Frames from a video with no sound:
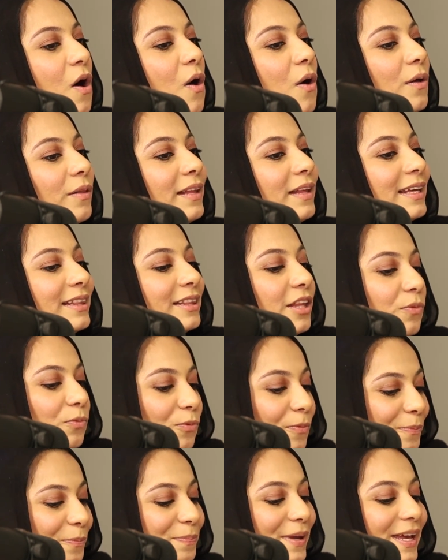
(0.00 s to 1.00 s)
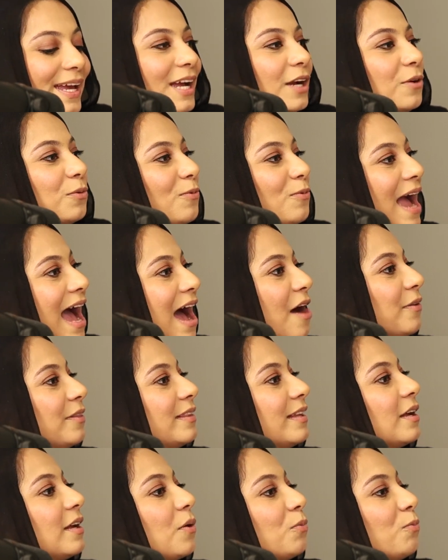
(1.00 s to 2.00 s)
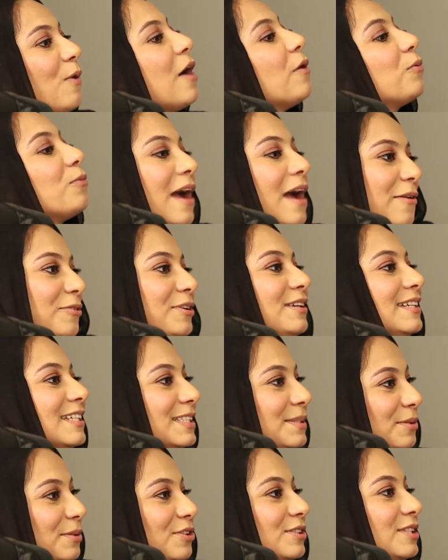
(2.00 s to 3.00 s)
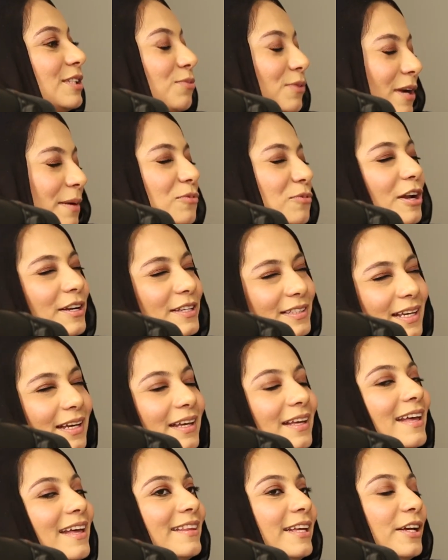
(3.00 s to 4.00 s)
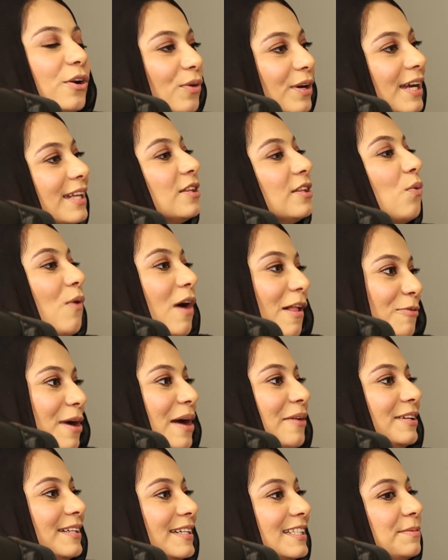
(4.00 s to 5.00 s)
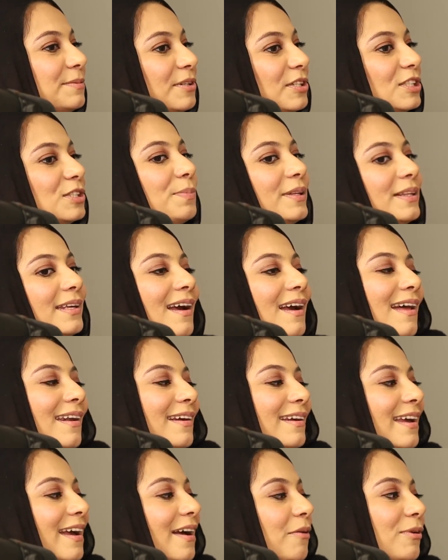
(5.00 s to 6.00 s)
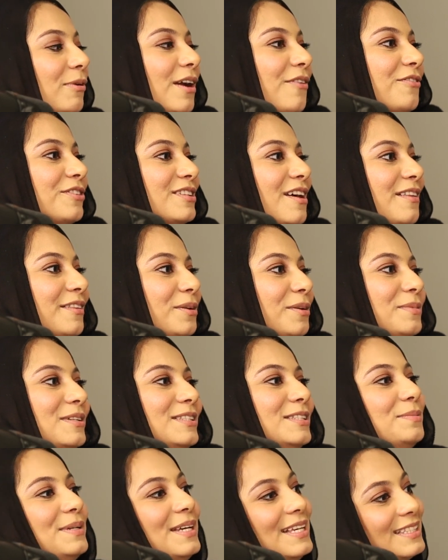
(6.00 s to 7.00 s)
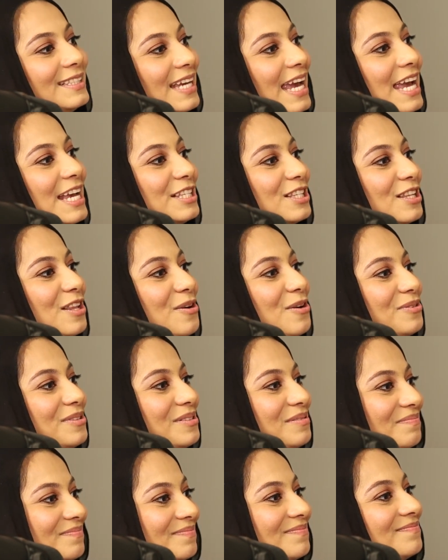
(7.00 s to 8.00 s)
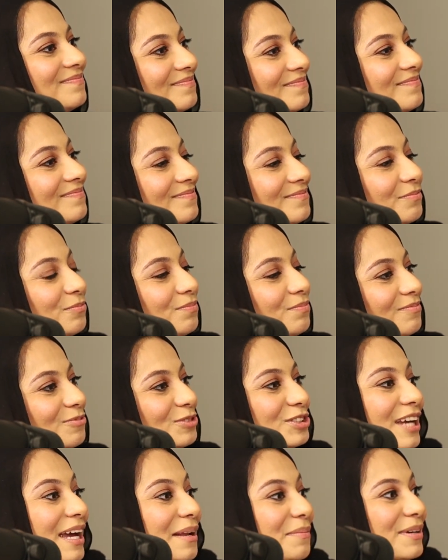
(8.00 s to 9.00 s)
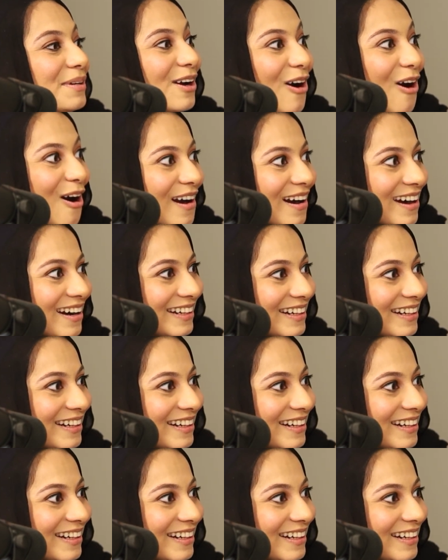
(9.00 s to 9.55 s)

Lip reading: the big round, a well-rounded experience is what I'm trying to say. They don't get the well-rounded experience, but they kind of get whatever's on their BCBA's caseload. Yeah. Which can be hard.